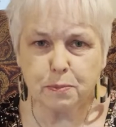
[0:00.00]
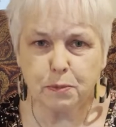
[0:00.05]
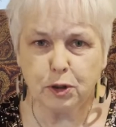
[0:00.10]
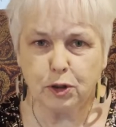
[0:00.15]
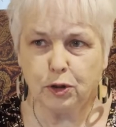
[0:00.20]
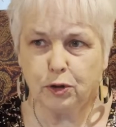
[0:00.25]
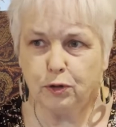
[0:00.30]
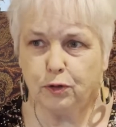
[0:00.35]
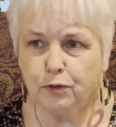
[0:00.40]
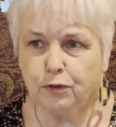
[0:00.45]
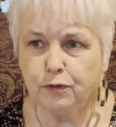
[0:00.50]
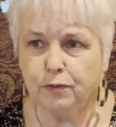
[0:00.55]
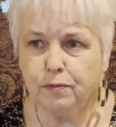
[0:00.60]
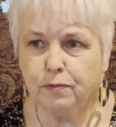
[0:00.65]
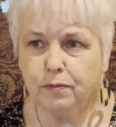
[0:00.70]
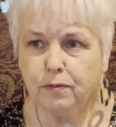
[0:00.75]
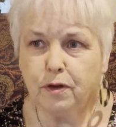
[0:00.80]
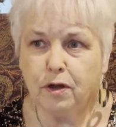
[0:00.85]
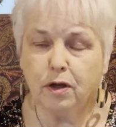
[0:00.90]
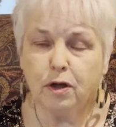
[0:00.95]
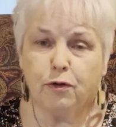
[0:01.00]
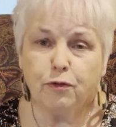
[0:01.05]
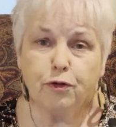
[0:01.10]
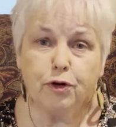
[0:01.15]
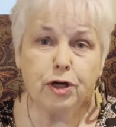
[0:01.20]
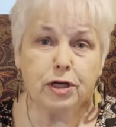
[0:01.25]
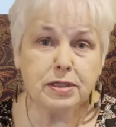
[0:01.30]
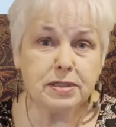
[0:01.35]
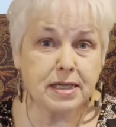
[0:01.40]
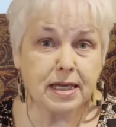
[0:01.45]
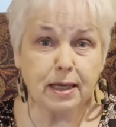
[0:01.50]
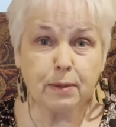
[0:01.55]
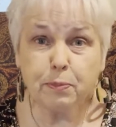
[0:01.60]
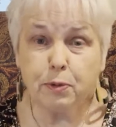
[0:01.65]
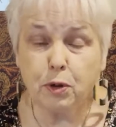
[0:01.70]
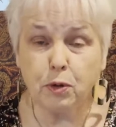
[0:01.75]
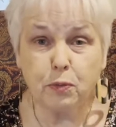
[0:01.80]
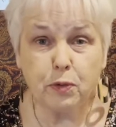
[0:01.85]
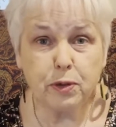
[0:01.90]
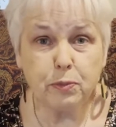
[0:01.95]
move. For
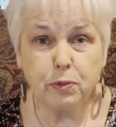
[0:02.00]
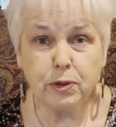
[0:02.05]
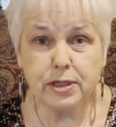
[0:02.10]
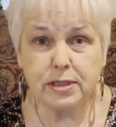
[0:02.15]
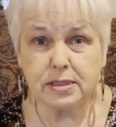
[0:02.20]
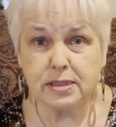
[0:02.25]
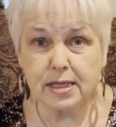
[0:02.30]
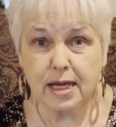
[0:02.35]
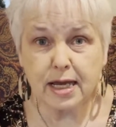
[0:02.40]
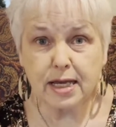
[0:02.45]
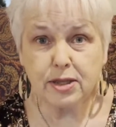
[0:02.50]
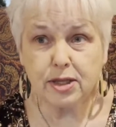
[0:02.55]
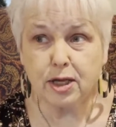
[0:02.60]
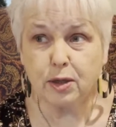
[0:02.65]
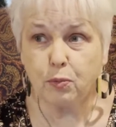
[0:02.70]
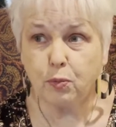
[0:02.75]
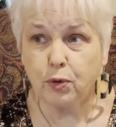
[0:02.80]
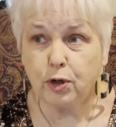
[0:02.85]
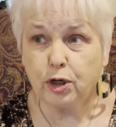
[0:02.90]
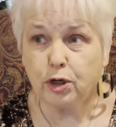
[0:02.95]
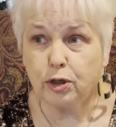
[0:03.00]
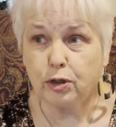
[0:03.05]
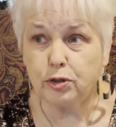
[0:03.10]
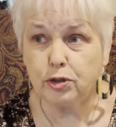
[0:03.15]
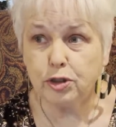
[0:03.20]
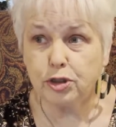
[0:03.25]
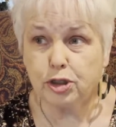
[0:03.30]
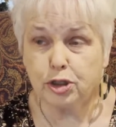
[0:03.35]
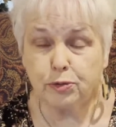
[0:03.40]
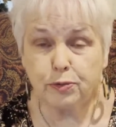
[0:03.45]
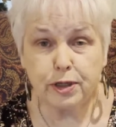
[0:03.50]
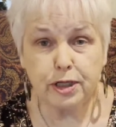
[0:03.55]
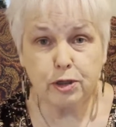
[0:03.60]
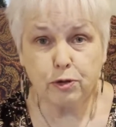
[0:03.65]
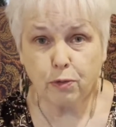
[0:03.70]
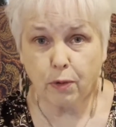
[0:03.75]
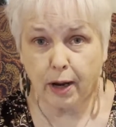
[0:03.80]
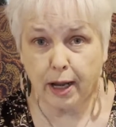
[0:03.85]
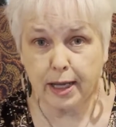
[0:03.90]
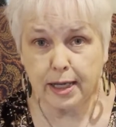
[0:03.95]
example, when we say that we're doing
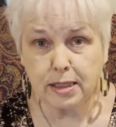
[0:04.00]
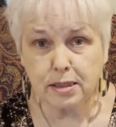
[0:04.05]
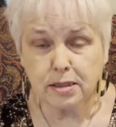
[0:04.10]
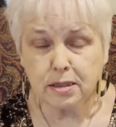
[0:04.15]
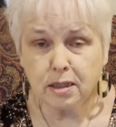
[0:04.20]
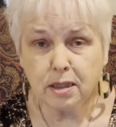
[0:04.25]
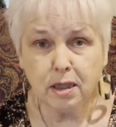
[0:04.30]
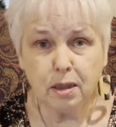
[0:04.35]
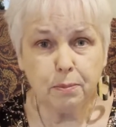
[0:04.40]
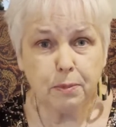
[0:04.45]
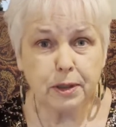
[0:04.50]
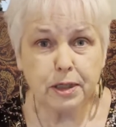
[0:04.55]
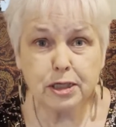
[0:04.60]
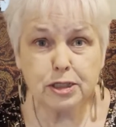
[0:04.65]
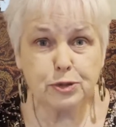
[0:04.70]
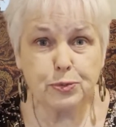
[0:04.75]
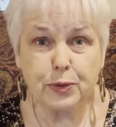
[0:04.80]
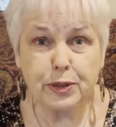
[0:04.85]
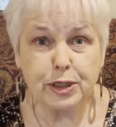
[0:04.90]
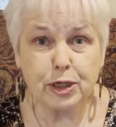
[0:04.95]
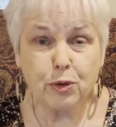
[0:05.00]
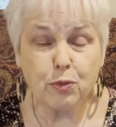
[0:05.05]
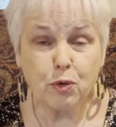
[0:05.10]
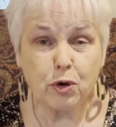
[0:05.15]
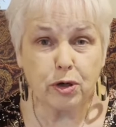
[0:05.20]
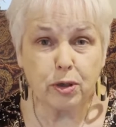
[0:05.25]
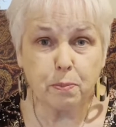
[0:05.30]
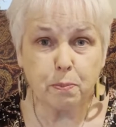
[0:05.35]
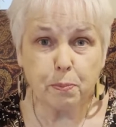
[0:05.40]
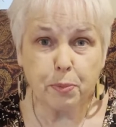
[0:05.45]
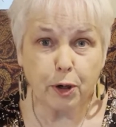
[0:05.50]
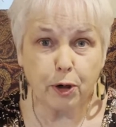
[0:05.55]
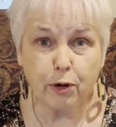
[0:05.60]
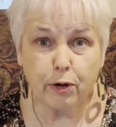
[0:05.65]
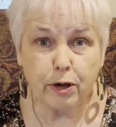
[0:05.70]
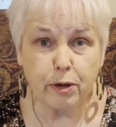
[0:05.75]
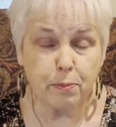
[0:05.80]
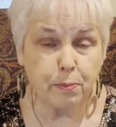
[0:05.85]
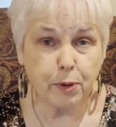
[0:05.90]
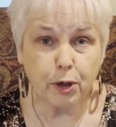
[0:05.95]
great because we don't want
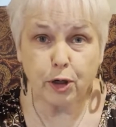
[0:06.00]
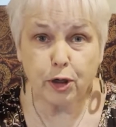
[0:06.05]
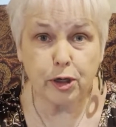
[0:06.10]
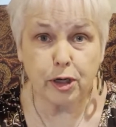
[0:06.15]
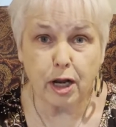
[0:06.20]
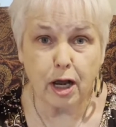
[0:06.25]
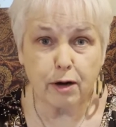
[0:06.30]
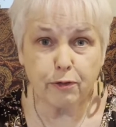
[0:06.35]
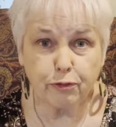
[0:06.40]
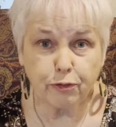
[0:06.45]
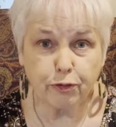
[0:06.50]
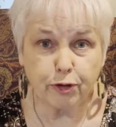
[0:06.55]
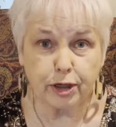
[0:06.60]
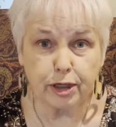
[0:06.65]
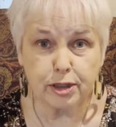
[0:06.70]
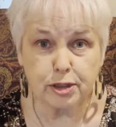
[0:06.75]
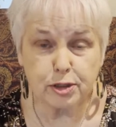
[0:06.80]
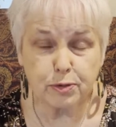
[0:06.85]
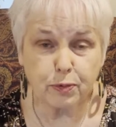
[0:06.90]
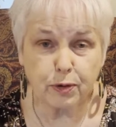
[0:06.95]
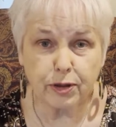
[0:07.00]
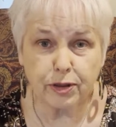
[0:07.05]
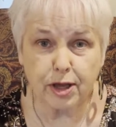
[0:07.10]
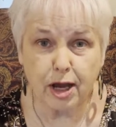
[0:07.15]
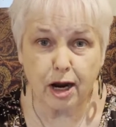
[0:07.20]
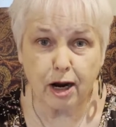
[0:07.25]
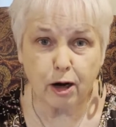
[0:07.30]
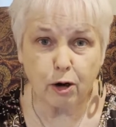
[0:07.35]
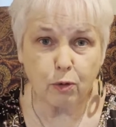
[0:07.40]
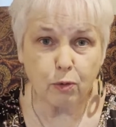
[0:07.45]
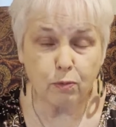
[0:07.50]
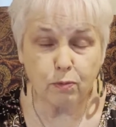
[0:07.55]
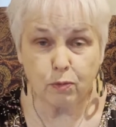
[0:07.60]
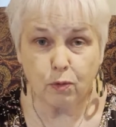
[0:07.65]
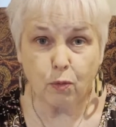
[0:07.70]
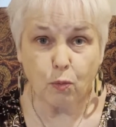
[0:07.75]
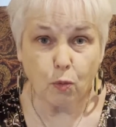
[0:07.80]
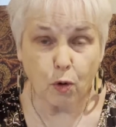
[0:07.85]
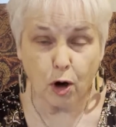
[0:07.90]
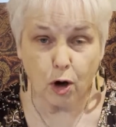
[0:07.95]
to burden our friends with our
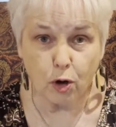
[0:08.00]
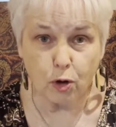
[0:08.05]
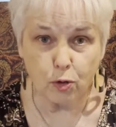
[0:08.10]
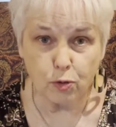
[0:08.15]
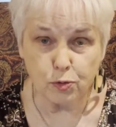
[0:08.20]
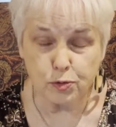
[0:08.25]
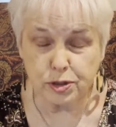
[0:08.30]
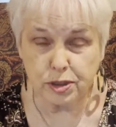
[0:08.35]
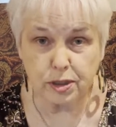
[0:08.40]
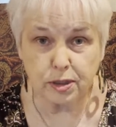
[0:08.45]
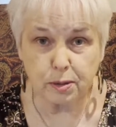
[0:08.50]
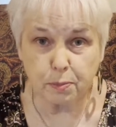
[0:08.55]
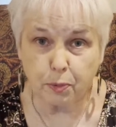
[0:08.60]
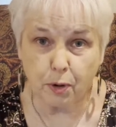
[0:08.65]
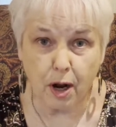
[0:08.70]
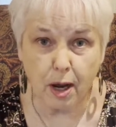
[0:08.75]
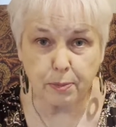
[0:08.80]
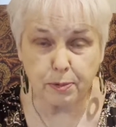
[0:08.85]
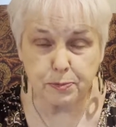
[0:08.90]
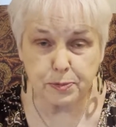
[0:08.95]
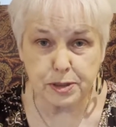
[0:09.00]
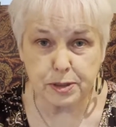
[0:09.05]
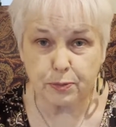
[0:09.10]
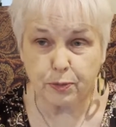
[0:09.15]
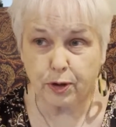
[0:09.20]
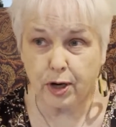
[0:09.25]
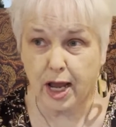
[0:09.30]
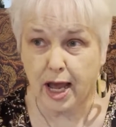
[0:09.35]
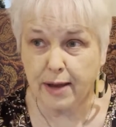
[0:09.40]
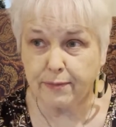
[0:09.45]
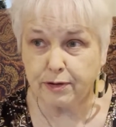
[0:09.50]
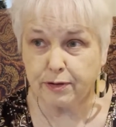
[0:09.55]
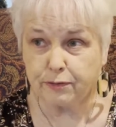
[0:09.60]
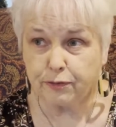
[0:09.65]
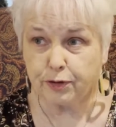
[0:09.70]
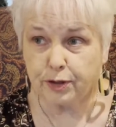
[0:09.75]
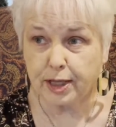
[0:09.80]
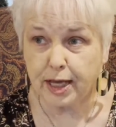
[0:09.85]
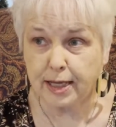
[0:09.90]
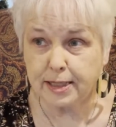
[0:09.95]
woes and the problems that we're having
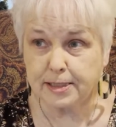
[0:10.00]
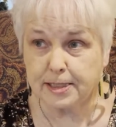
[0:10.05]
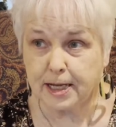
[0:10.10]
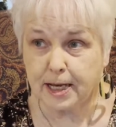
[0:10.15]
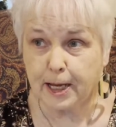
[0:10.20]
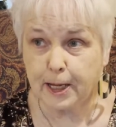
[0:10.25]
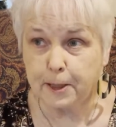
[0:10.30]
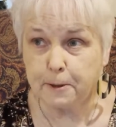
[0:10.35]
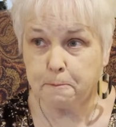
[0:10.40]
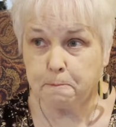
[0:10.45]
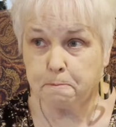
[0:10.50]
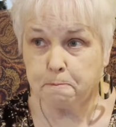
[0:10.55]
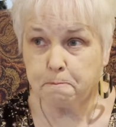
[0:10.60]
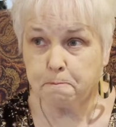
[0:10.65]
for that day.